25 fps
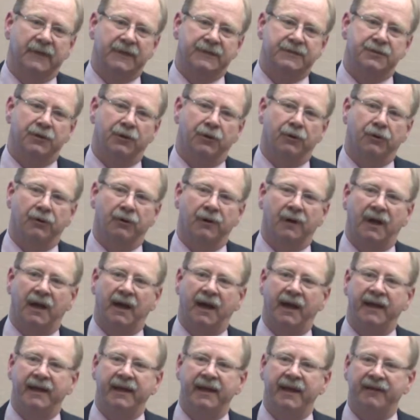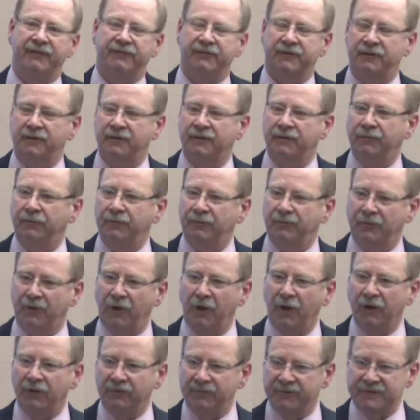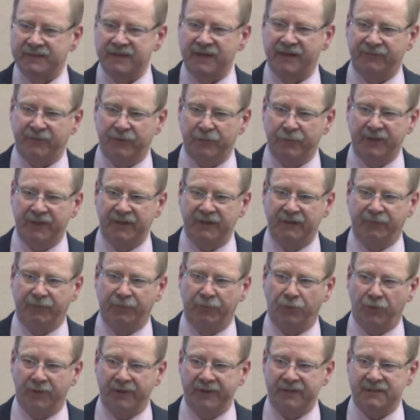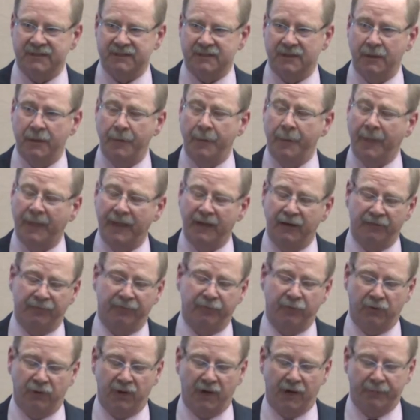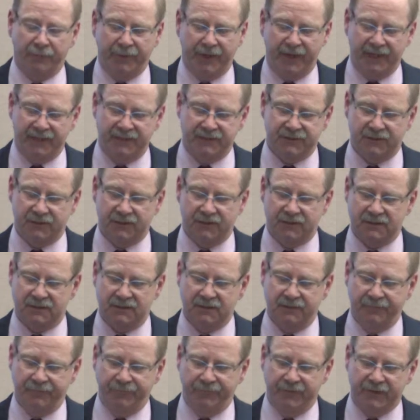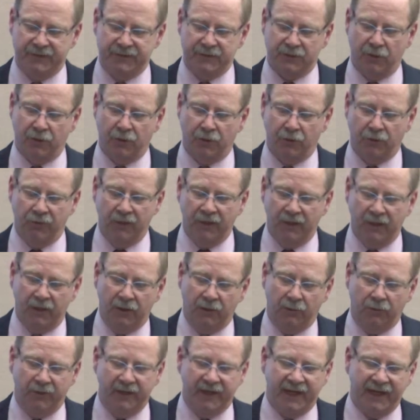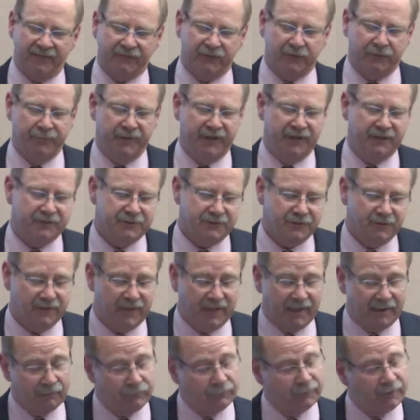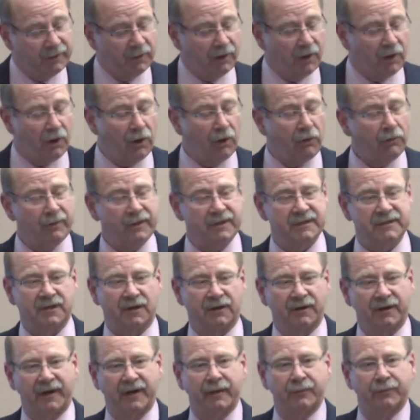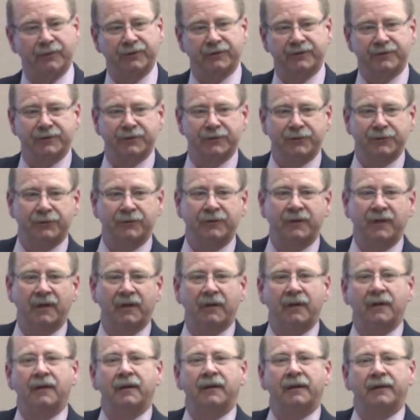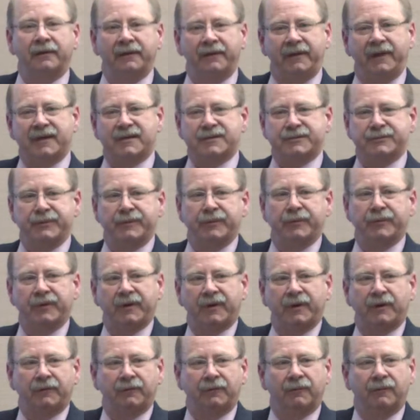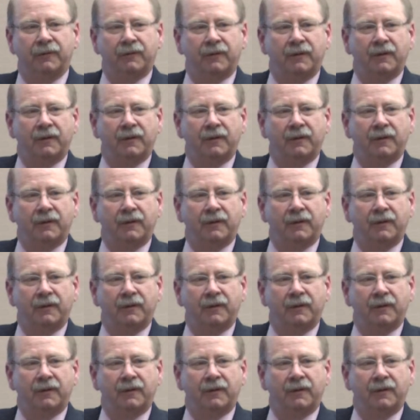So all of us have to be the voice for our patients. So we have to make sure that we always are able to, yes, we want to